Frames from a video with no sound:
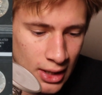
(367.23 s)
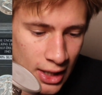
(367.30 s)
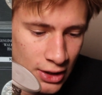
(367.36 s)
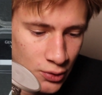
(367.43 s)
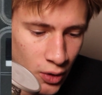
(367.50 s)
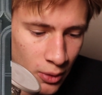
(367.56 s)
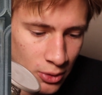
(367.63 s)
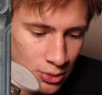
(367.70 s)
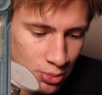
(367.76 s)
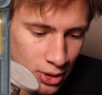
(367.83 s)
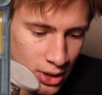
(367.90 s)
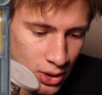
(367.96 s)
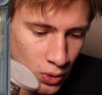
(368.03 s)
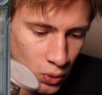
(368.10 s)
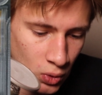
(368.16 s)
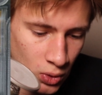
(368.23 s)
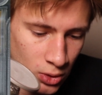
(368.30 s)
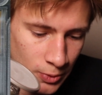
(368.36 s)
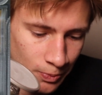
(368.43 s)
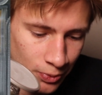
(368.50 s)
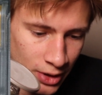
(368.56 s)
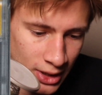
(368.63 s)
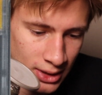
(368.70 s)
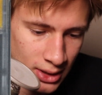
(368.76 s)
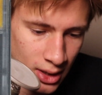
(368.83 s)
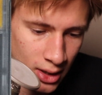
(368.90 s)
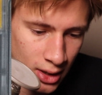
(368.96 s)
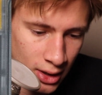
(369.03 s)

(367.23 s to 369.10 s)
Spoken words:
This one was pretty cool. This